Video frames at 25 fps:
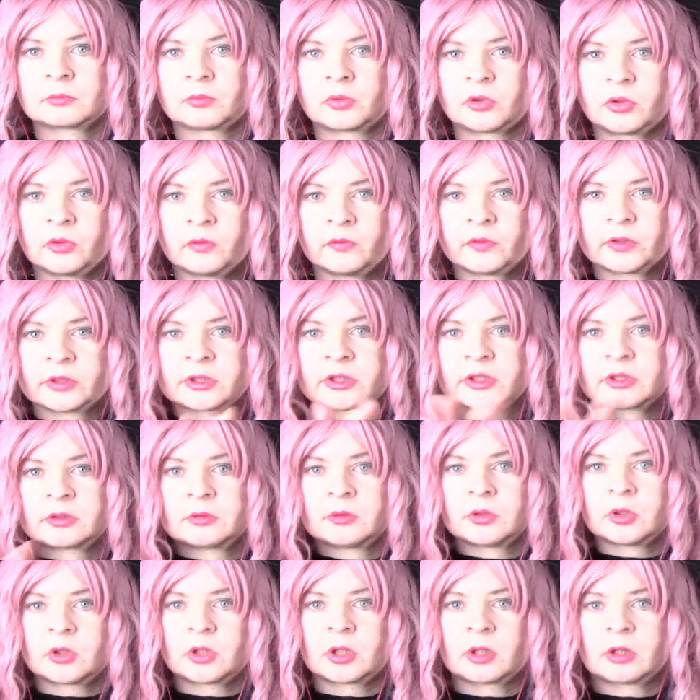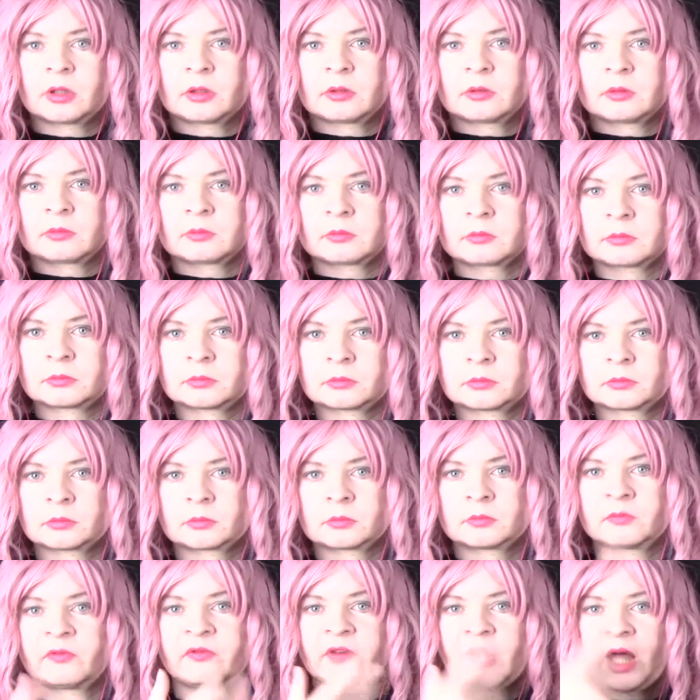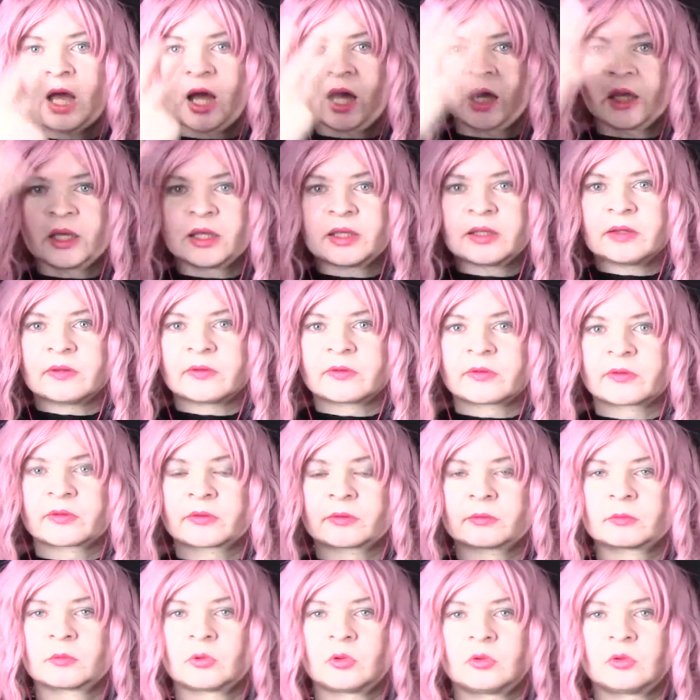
Prove it. Look, flies.